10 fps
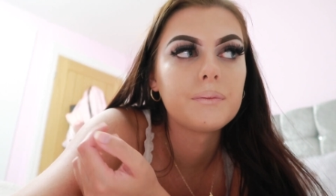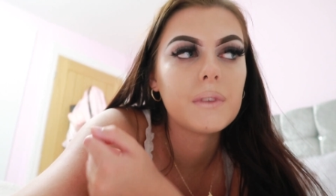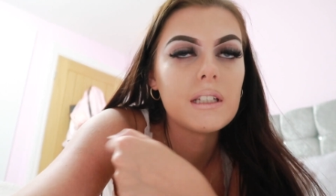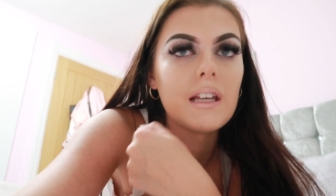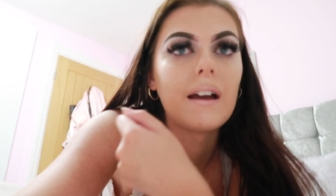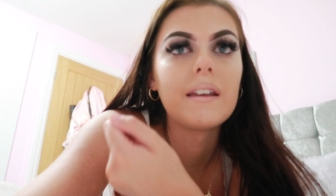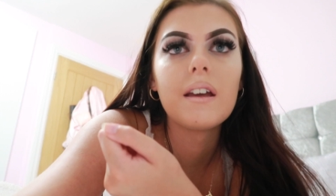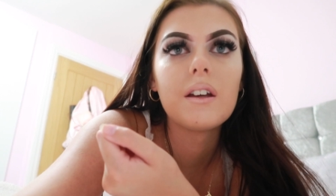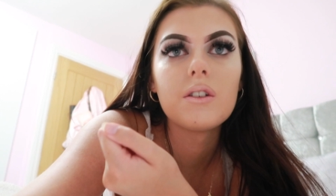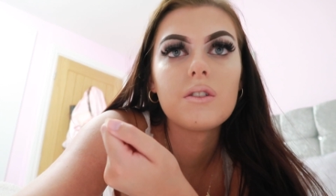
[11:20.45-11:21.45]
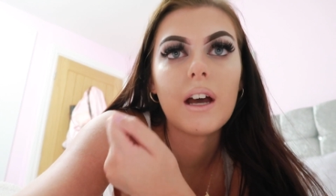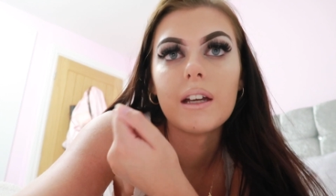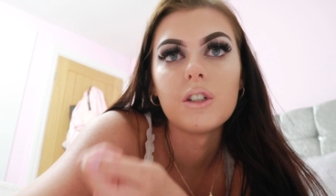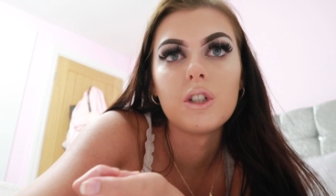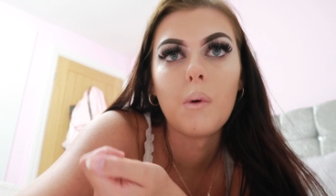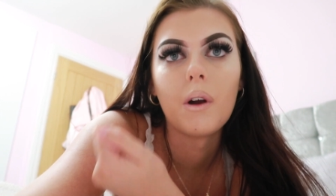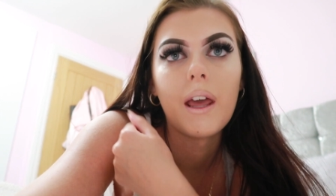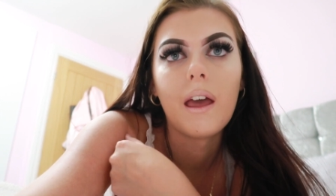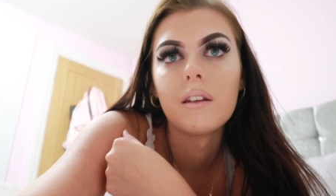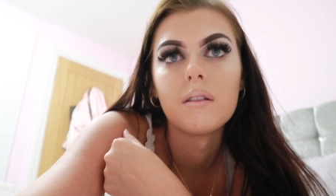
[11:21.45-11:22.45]
you tie it as tight as you want
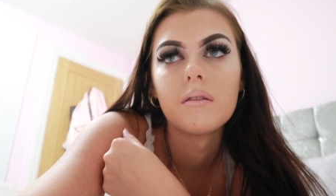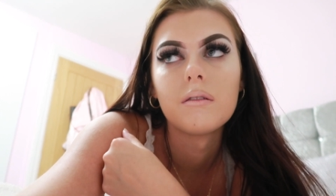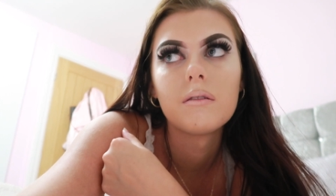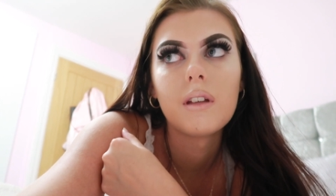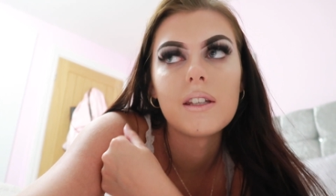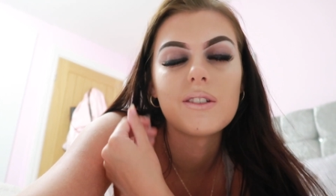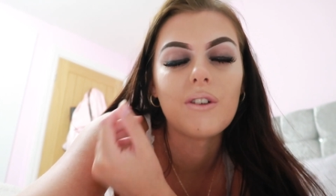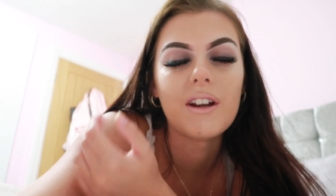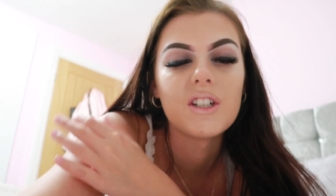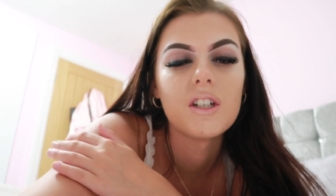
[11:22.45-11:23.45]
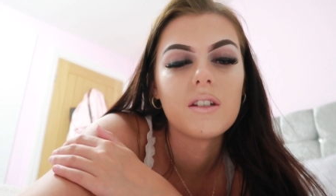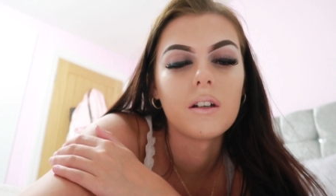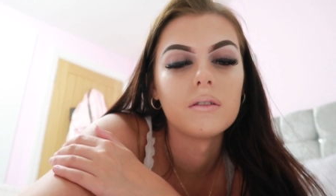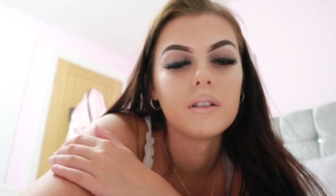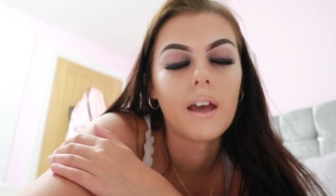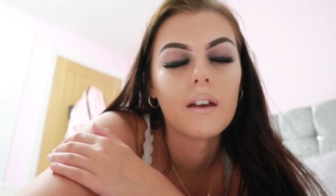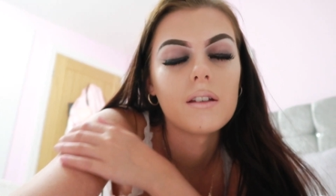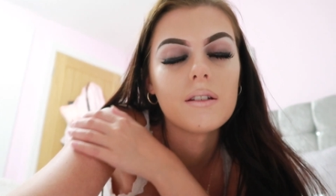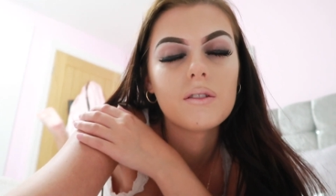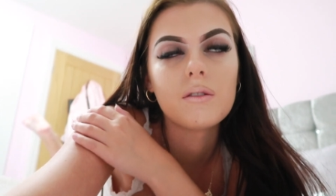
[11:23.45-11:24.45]
it, and it's stretchy, so yeah,
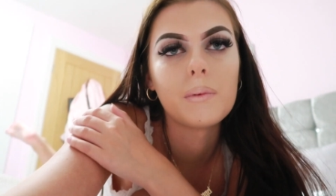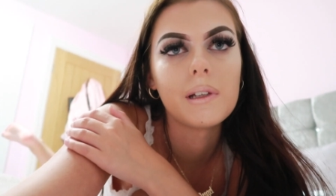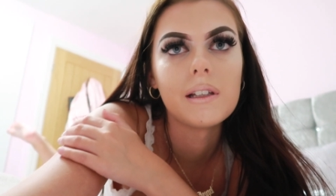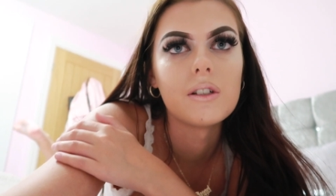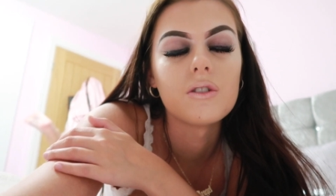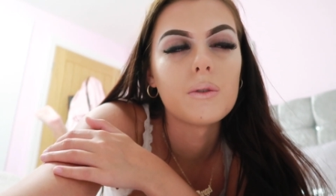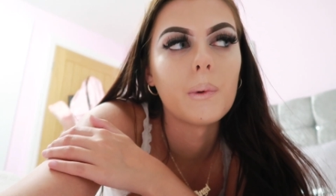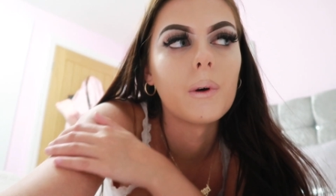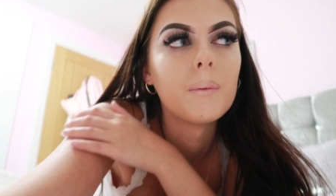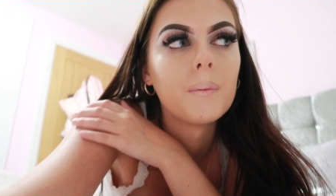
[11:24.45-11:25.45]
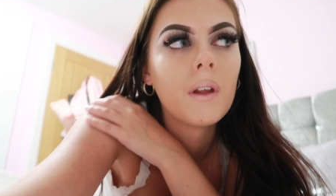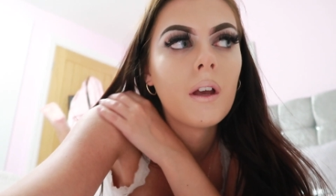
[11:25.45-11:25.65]
it's completely adjustable.